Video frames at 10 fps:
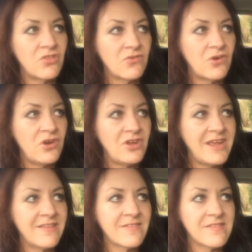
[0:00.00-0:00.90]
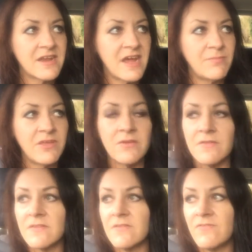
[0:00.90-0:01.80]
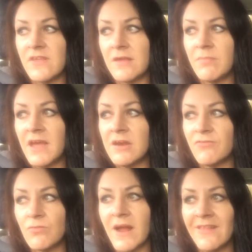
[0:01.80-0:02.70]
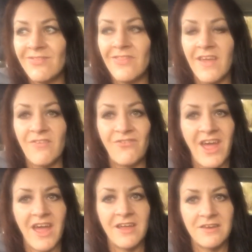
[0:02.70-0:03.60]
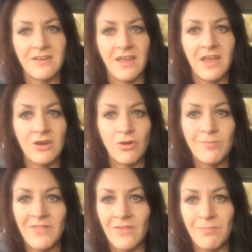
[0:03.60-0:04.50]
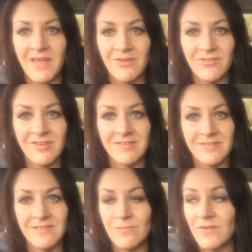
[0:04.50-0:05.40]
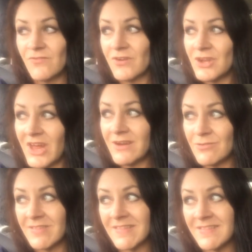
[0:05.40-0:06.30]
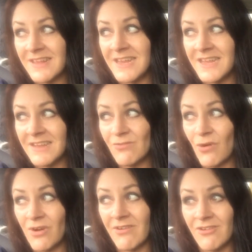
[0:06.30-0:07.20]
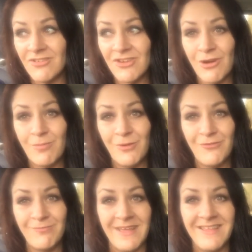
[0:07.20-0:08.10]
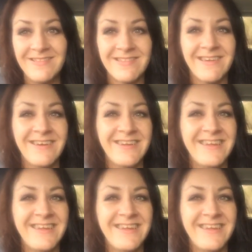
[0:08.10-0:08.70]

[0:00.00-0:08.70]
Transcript: through yesterday because of the amount of rain they've had, and I'm in the mountains with clouds sitting right on top of me. So